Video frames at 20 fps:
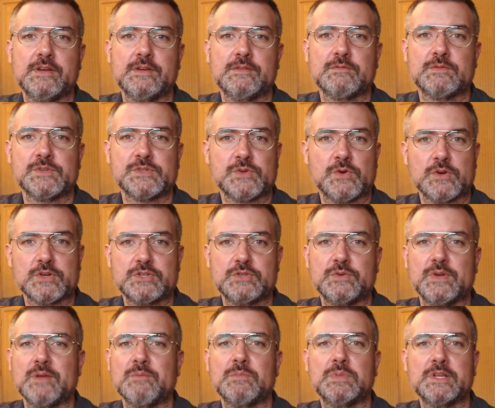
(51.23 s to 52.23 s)
resort to
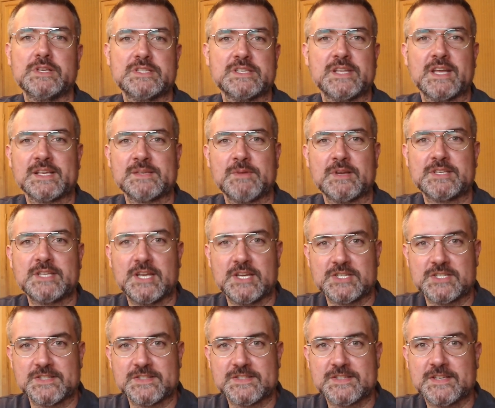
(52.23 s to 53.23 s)
implicit
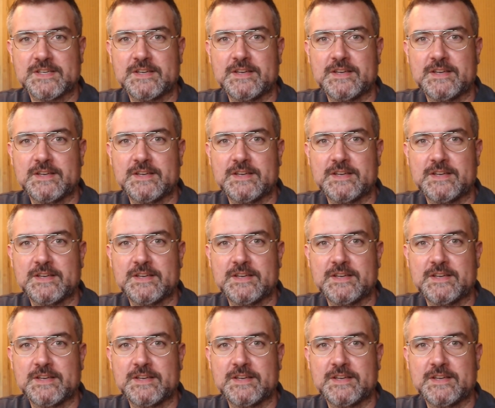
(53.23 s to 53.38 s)
expectations